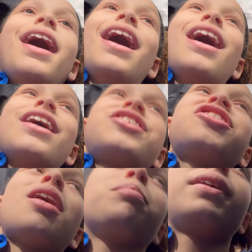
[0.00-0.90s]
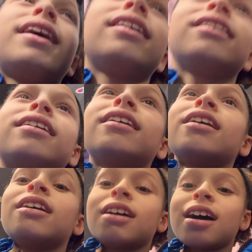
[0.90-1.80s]
our champion
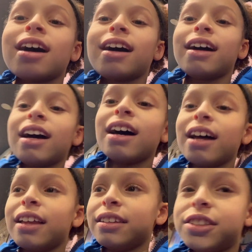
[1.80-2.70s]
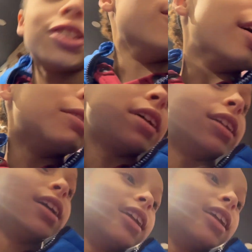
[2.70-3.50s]
and um, so now we're gonna